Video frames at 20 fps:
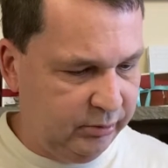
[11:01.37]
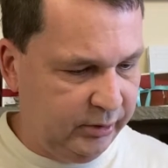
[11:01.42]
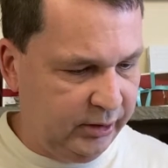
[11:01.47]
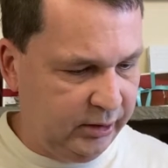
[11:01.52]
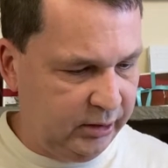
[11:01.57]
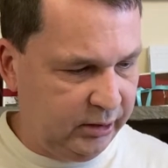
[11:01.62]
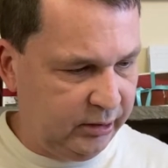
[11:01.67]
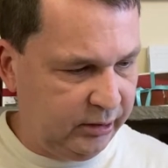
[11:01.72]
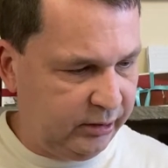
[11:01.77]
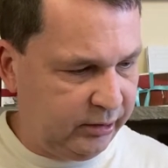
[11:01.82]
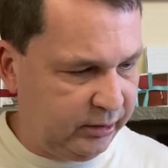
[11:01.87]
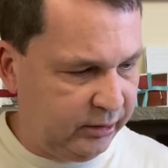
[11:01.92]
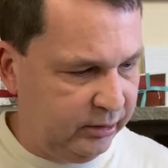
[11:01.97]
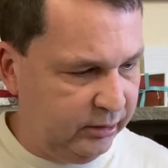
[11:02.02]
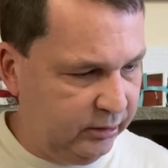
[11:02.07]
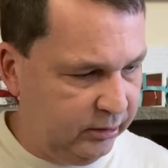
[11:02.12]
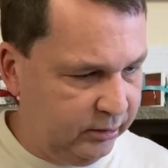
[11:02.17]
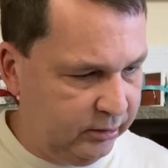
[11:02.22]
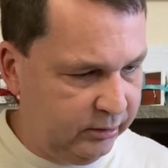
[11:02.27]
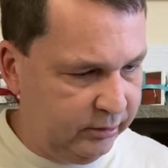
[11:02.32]
with
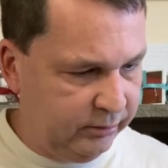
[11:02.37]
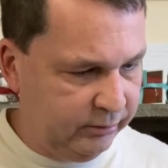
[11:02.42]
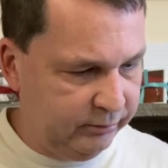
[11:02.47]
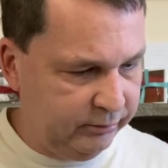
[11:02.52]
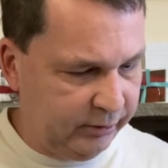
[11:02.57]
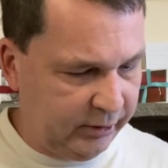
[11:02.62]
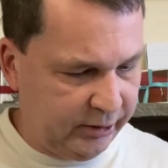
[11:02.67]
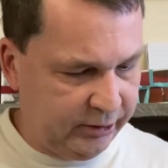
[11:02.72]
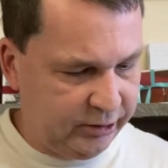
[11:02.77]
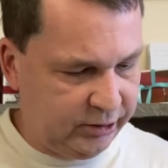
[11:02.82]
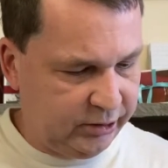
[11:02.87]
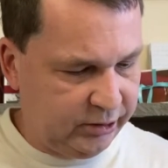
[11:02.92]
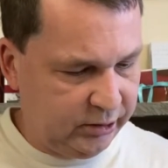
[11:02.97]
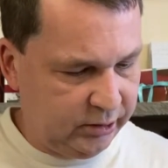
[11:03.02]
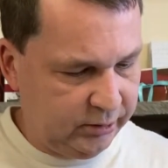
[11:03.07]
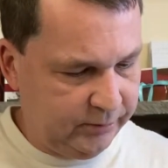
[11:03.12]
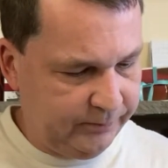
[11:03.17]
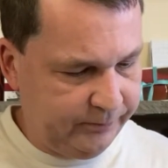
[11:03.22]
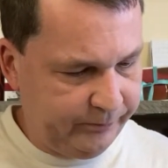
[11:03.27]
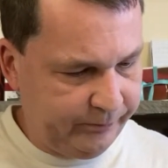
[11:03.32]
Rush
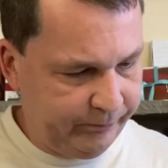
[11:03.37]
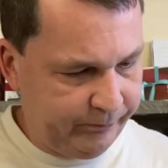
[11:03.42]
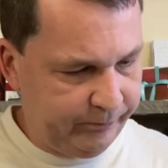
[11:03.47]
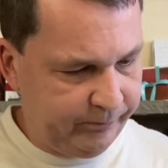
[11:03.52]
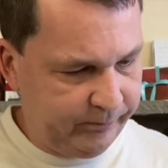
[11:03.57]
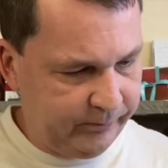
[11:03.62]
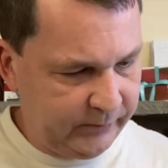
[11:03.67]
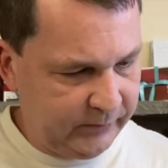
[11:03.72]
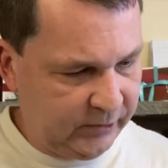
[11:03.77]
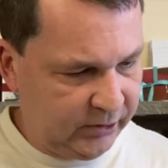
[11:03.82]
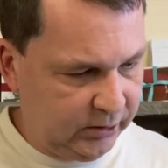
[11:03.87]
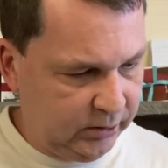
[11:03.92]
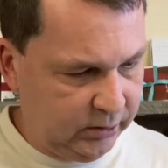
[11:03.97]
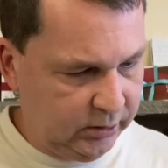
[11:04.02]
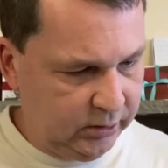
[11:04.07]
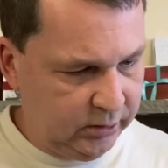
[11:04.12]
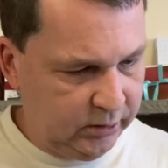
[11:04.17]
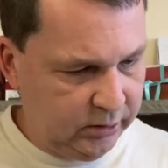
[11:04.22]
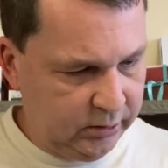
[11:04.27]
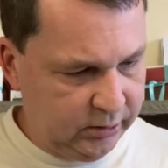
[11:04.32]

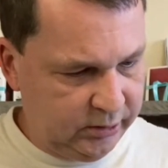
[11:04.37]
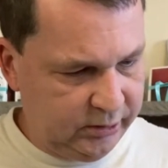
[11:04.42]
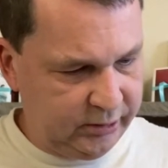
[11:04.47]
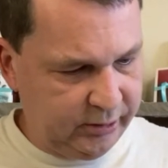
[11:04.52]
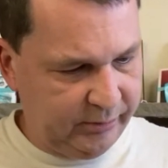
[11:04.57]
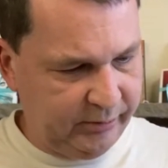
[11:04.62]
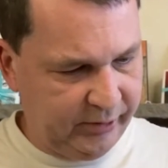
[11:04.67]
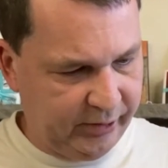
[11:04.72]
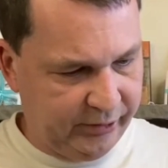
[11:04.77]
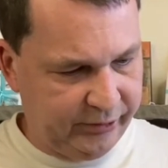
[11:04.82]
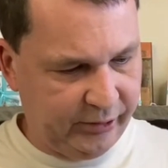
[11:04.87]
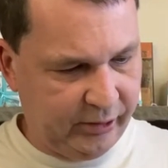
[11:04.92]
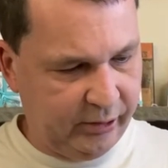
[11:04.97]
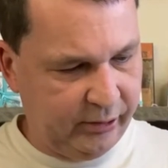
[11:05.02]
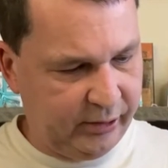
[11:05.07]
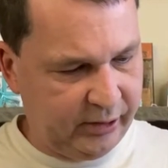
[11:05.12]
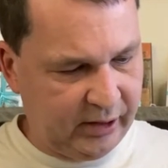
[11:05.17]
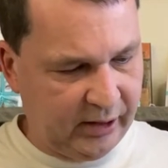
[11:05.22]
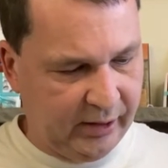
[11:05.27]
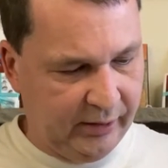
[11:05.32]
start with this,
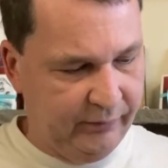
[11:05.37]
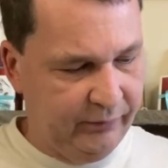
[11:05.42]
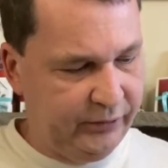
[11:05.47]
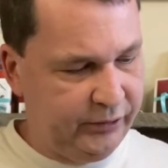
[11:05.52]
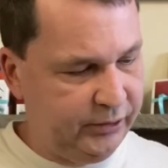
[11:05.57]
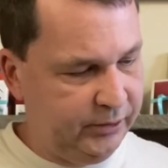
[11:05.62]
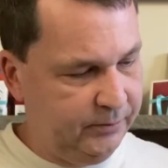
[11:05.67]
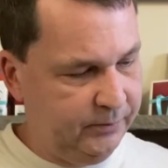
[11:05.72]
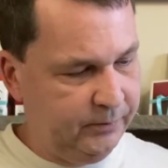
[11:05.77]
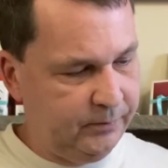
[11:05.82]
Archives.